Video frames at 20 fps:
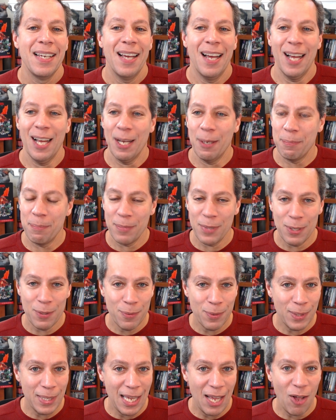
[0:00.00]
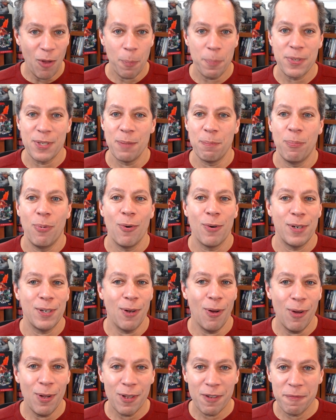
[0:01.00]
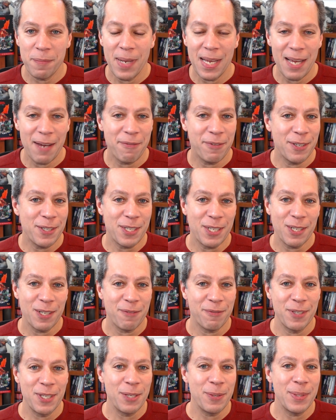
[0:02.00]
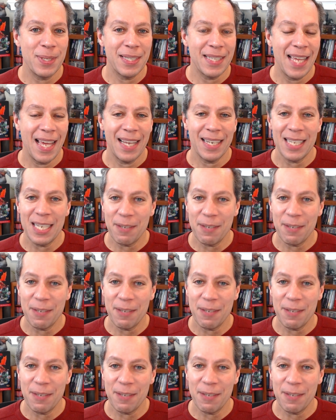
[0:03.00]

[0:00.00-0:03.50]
You will help support all of my efforts here for doing that,